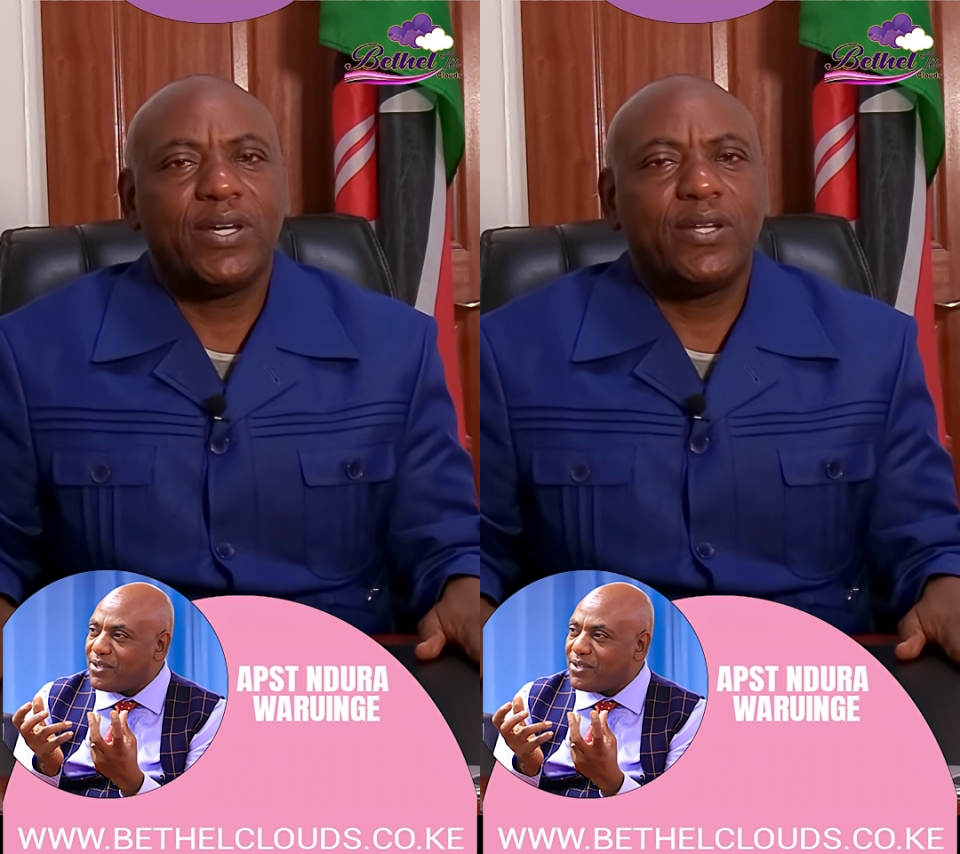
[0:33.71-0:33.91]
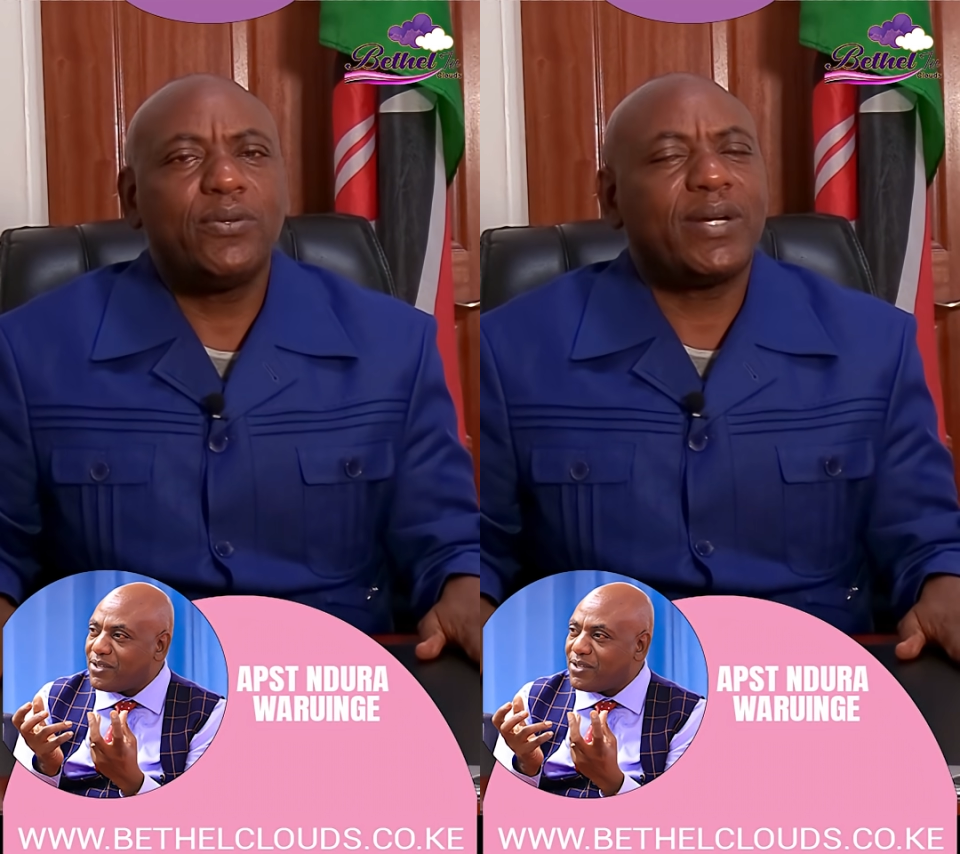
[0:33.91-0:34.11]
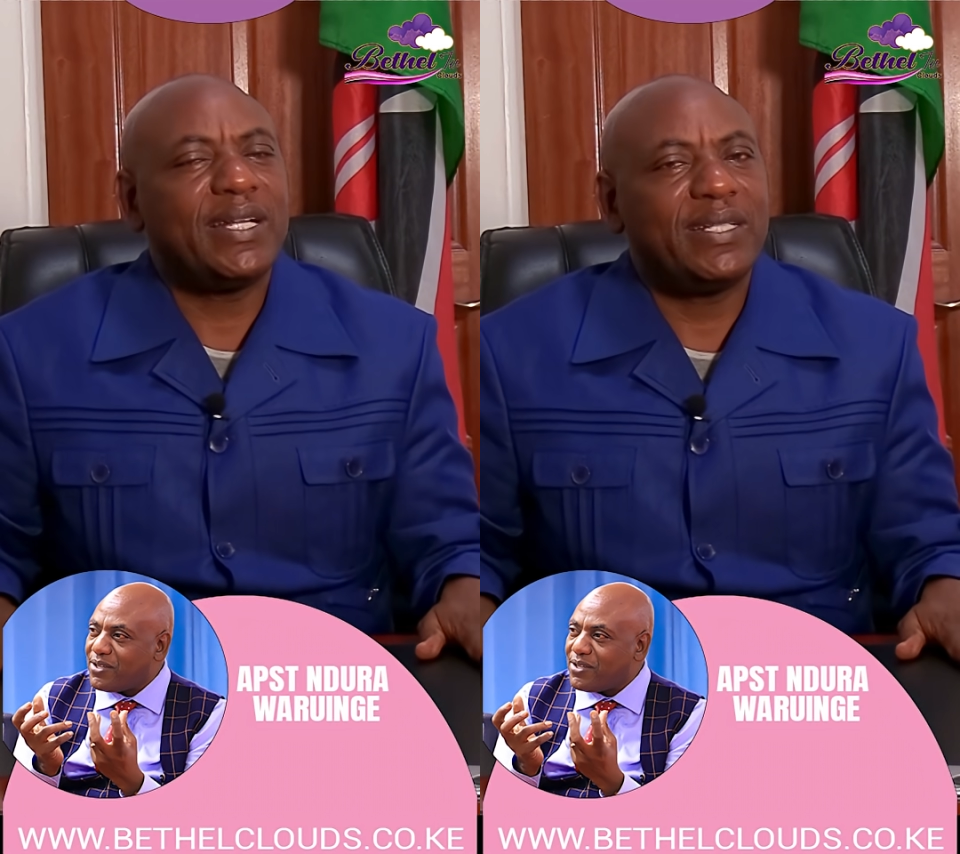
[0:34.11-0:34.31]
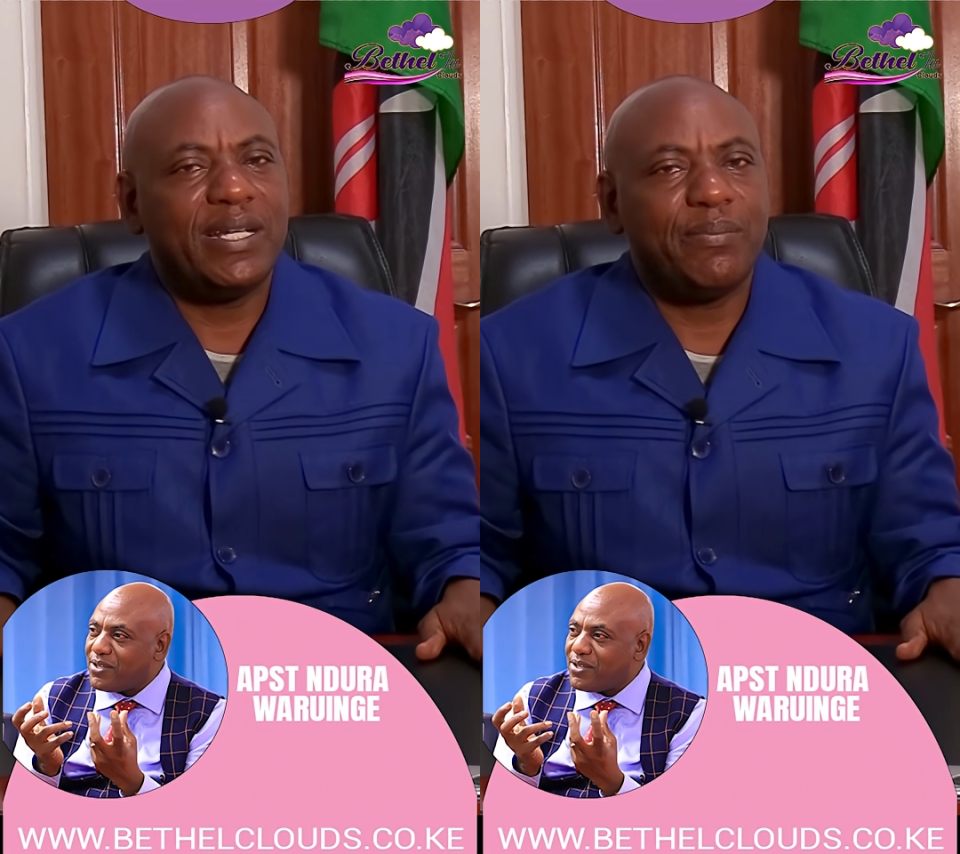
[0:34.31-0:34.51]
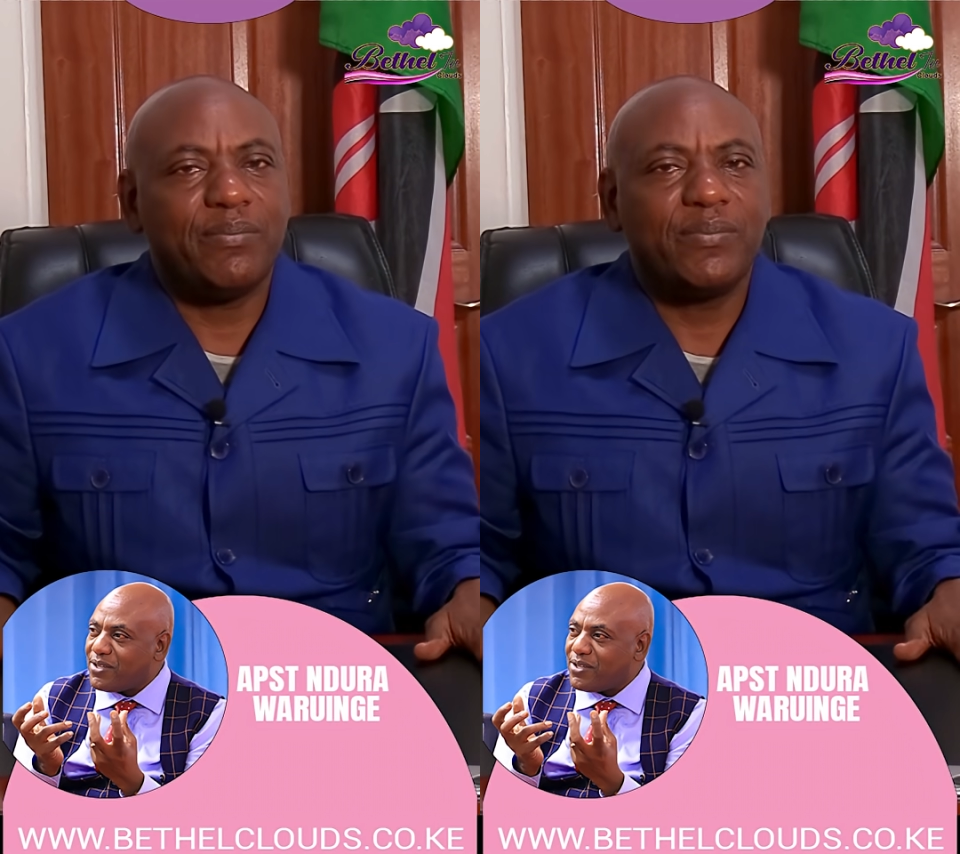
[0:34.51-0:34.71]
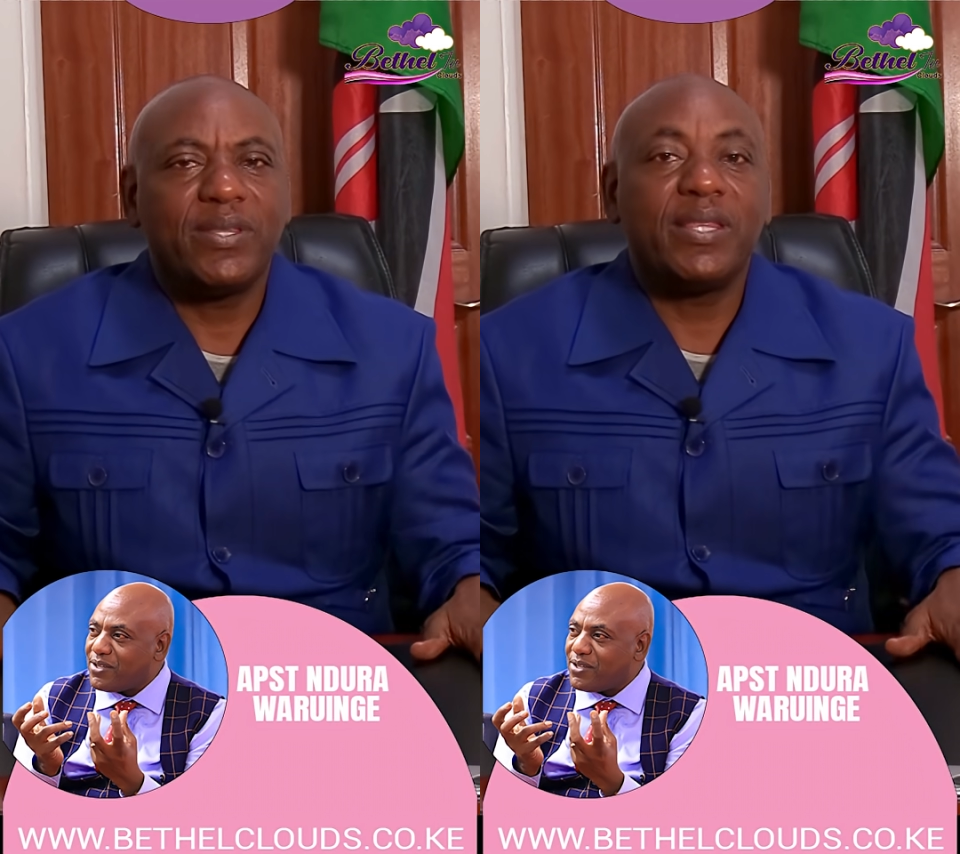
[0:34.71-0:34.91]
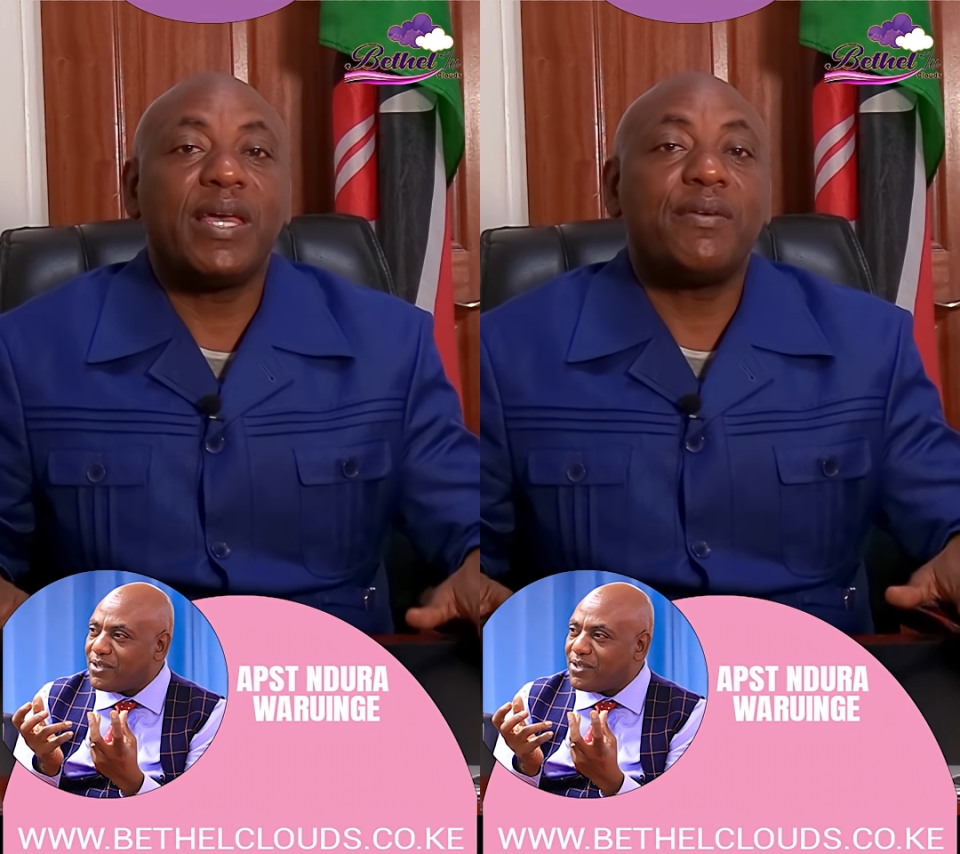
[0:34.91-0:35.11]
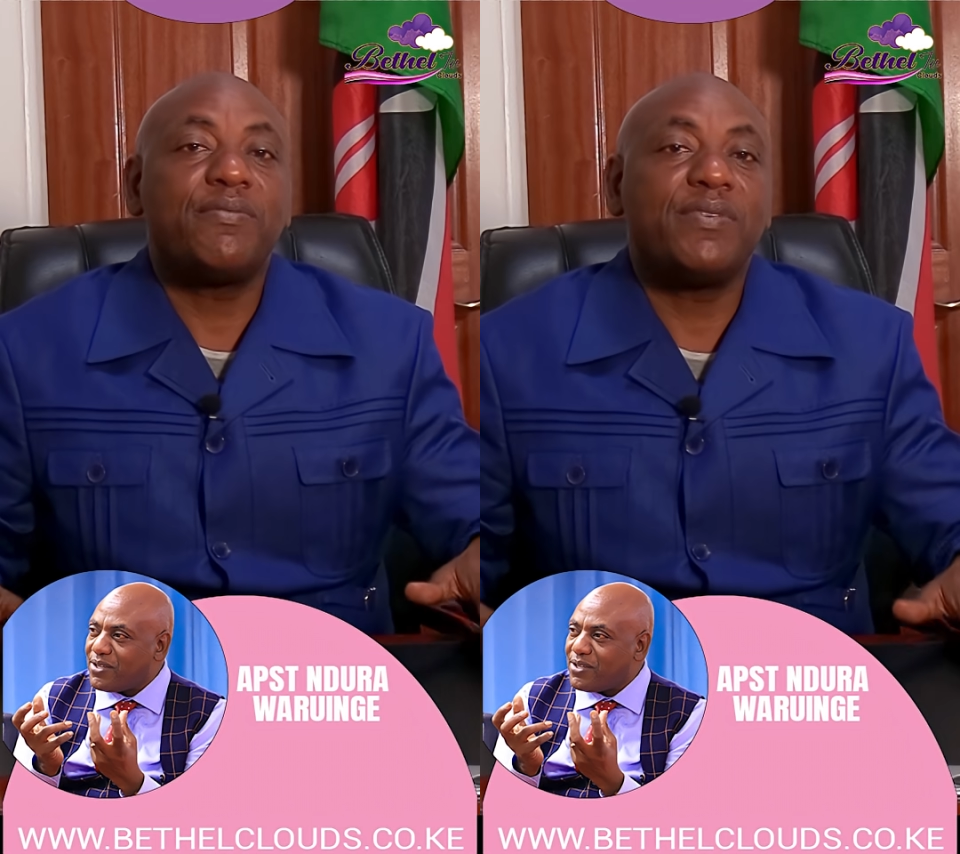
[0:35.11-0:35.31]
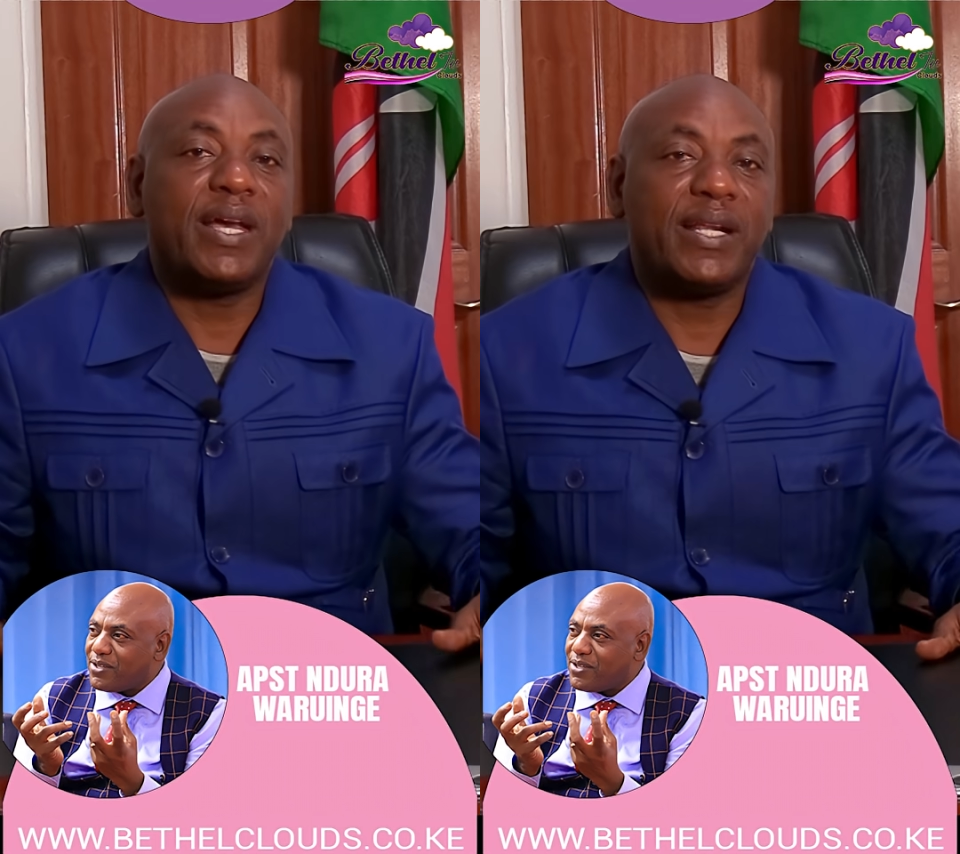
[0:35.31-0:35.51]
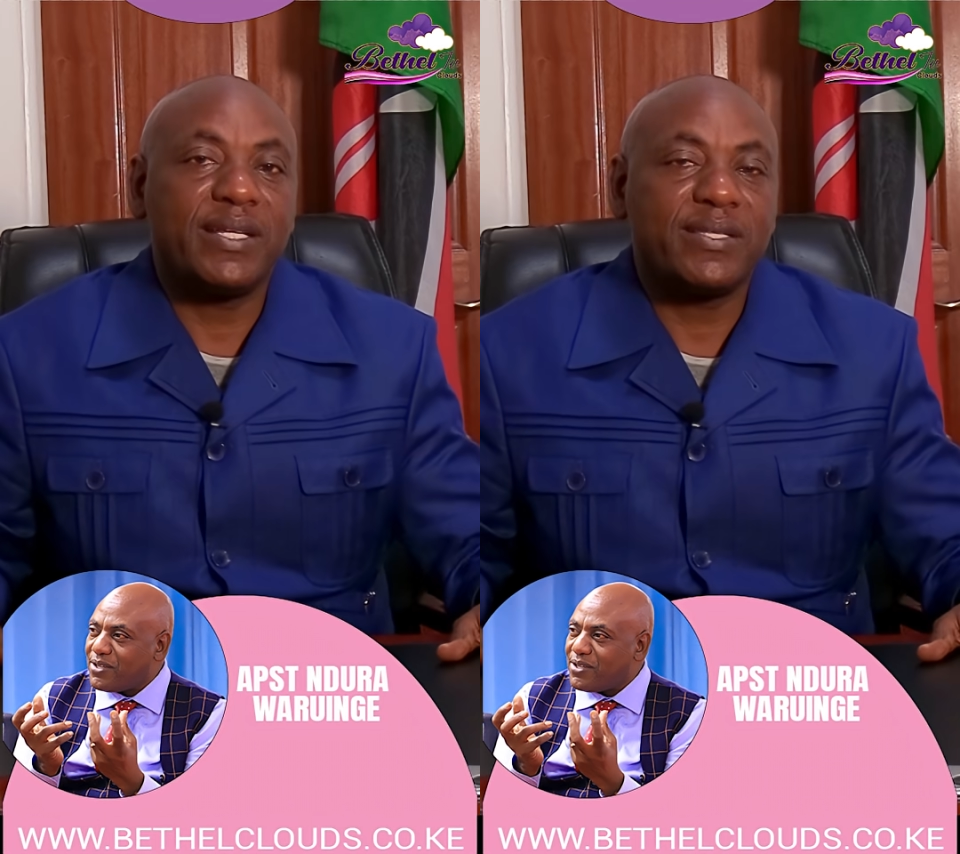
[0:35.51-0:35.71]
Look at them. They are
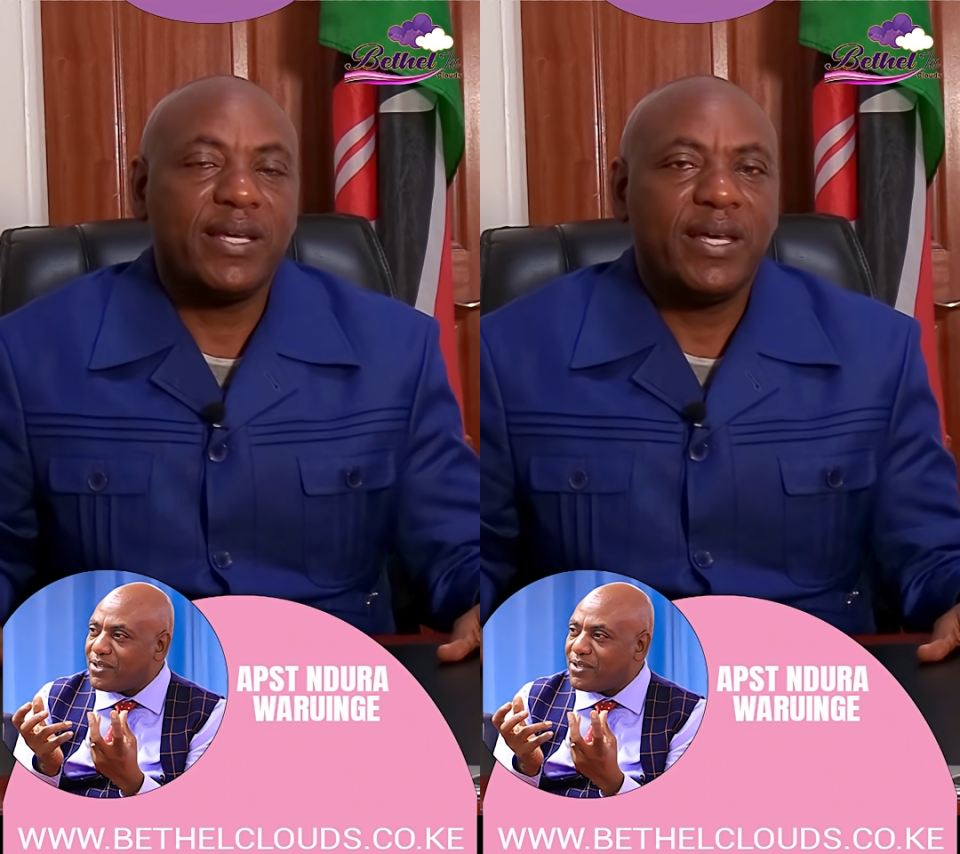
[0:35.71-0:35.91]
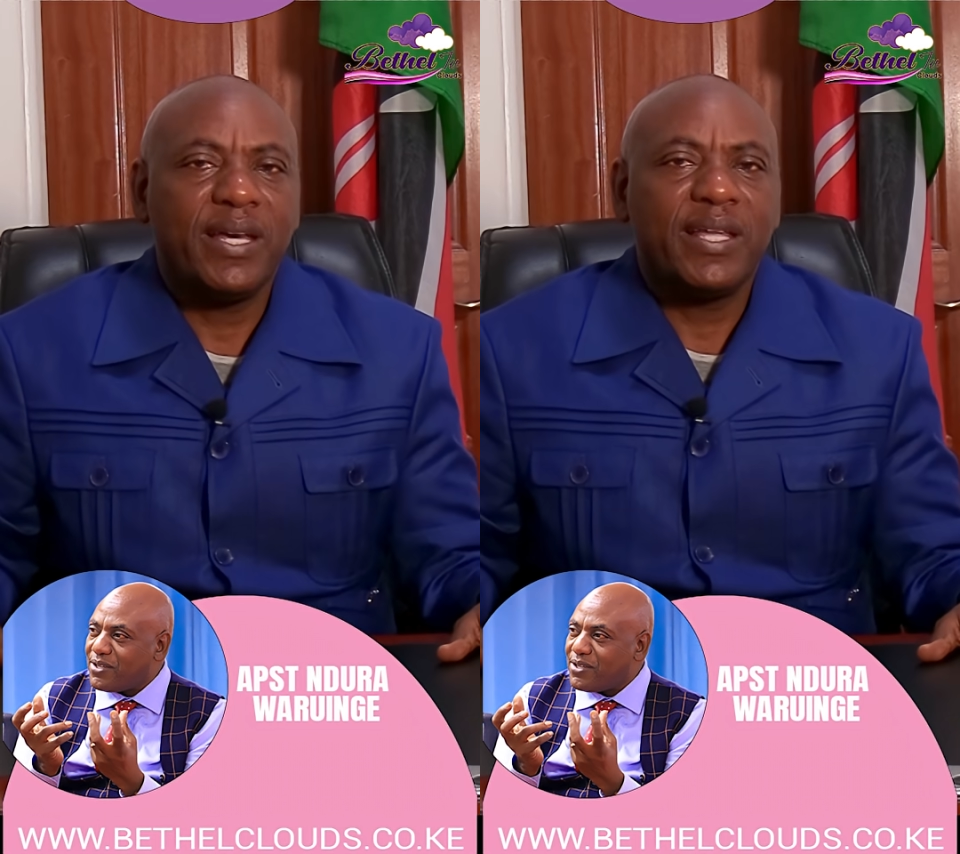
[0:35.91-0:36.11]
fearless.